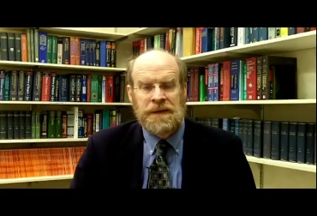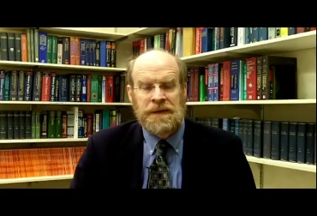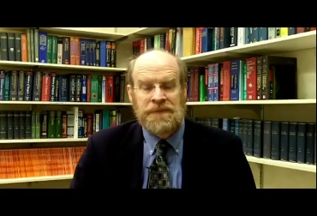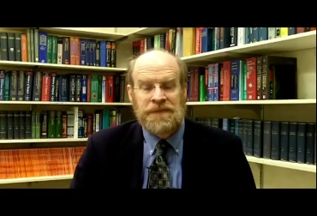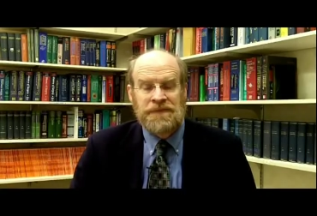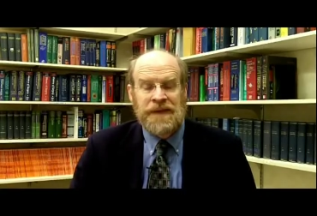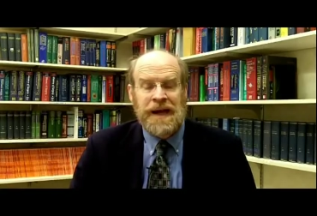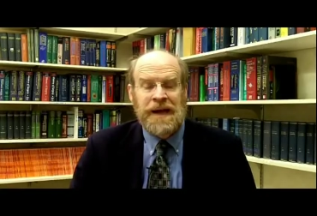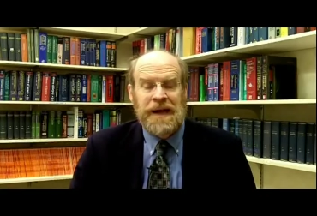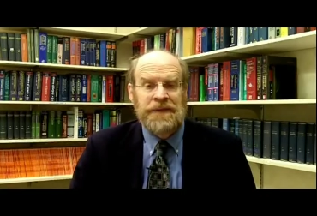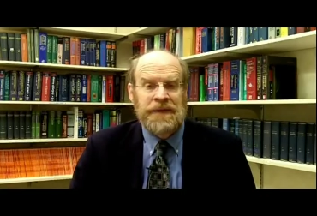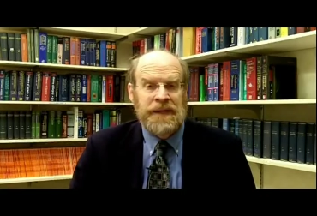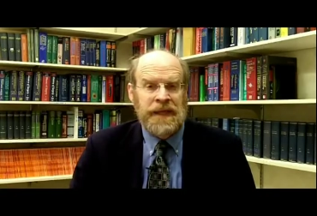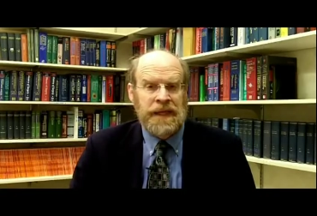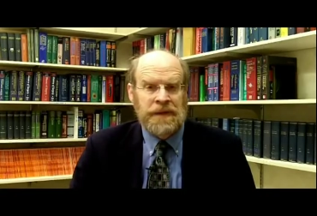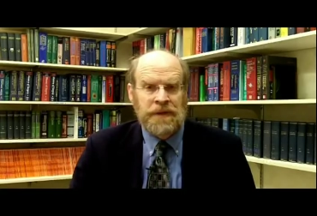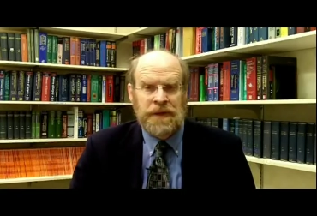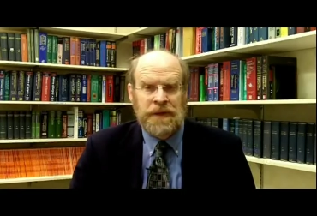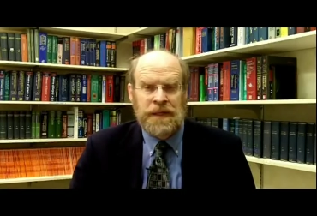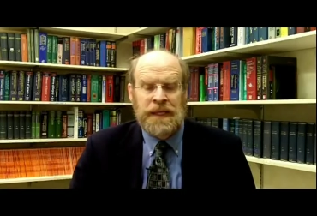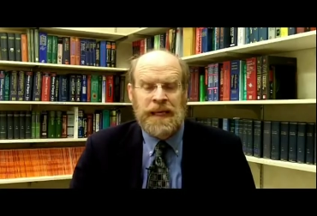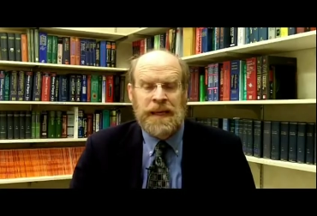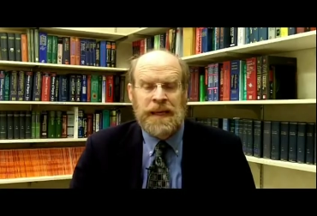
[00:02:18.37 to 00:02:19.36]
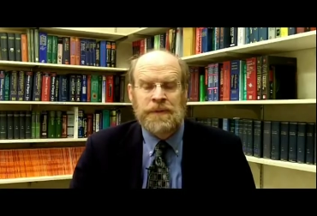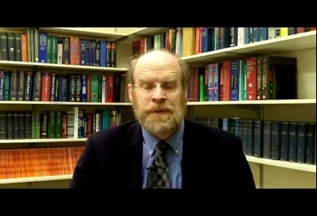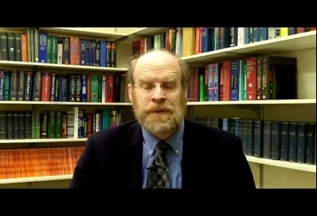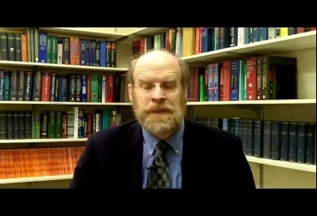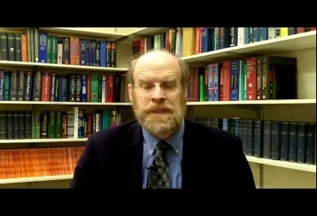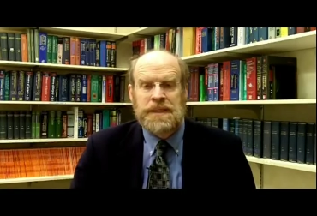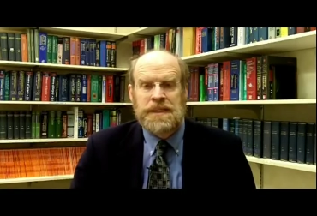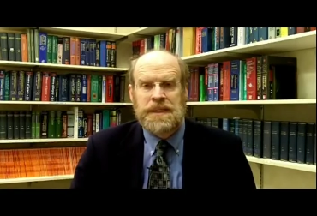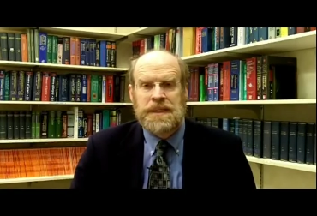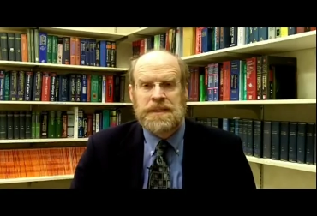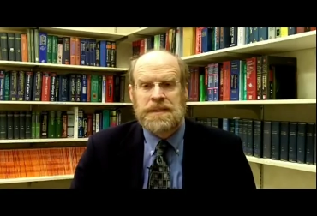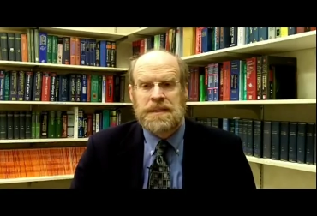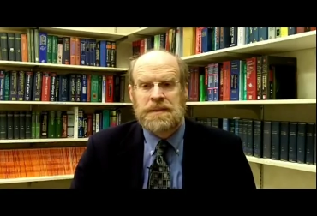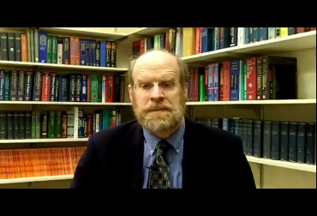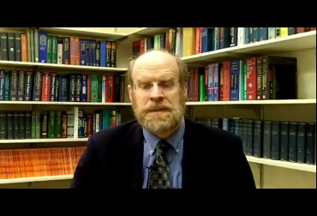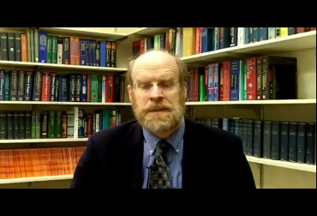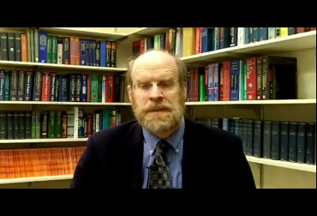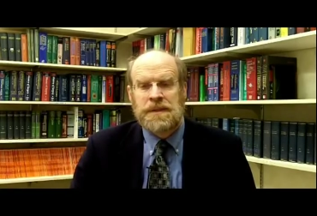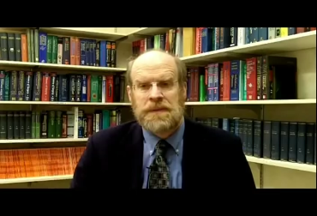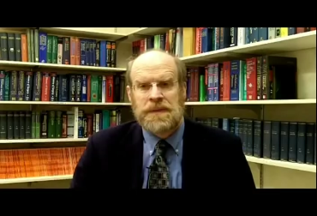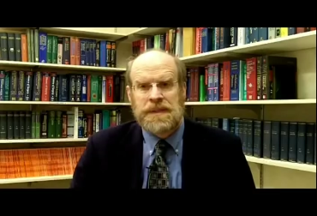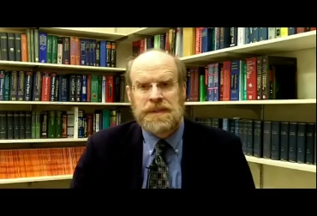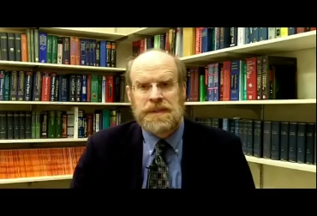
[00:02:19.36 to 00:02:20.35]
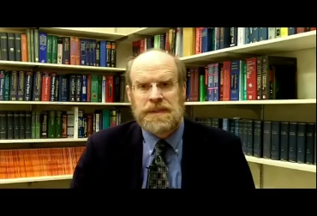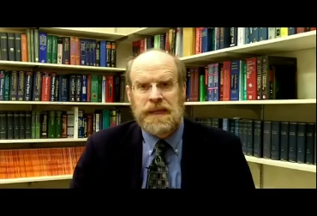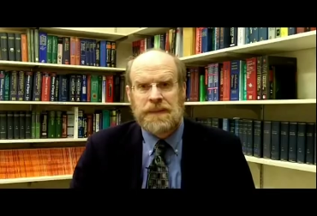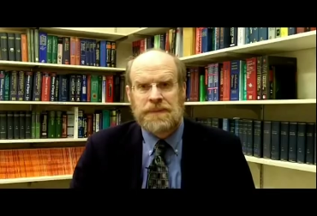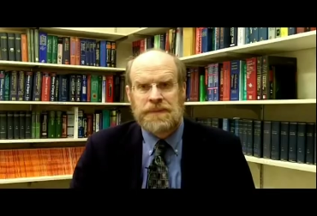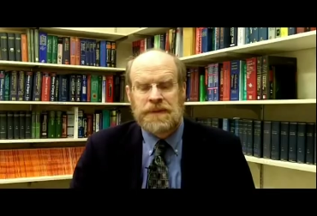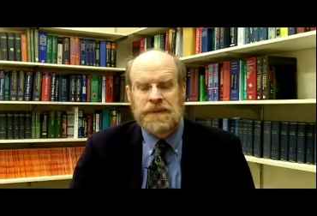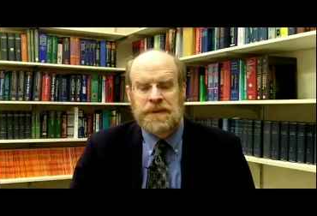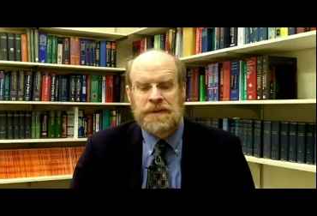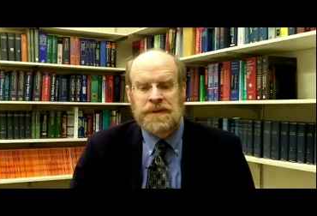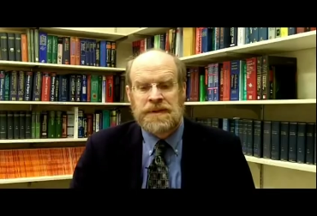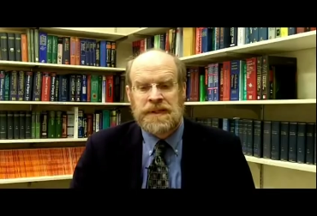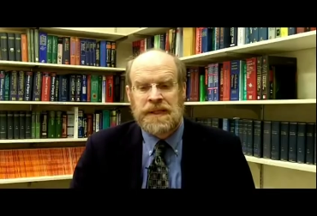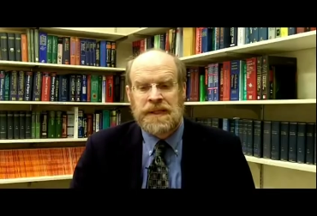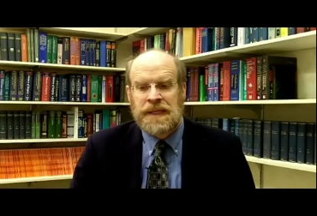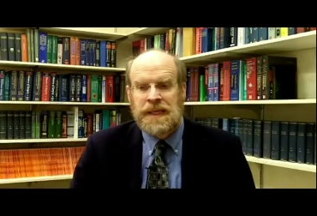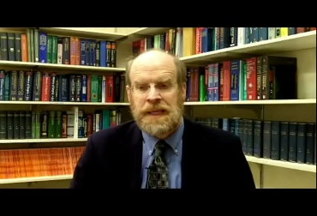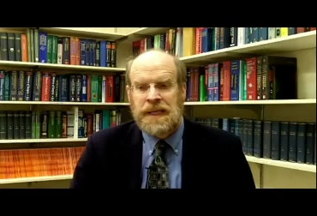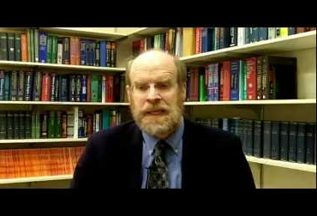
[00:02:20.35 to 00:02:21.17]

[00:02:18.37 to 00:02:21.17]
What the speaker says: found the endocannabinoid system and the receptors